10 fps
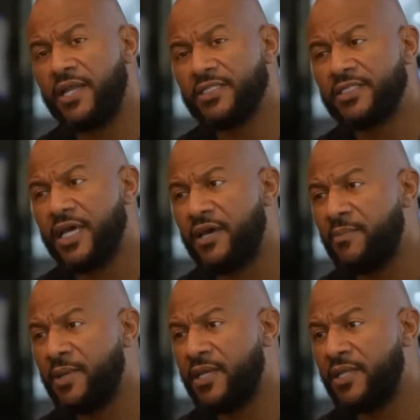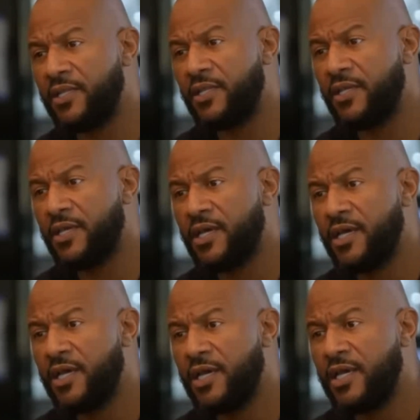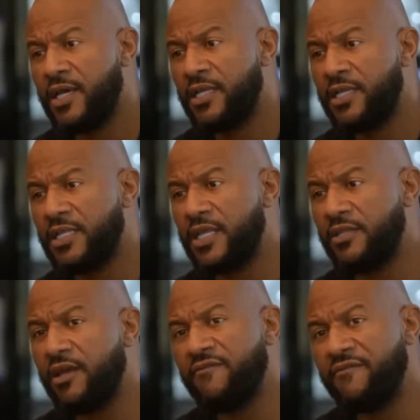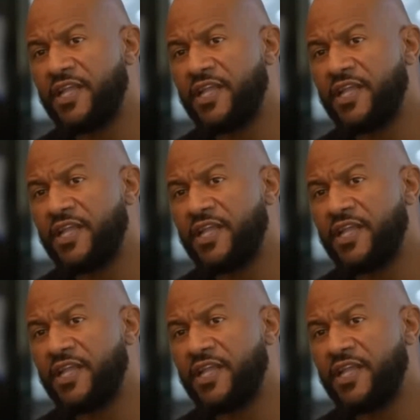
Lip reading: the moment that would ultimately lead to Marsau and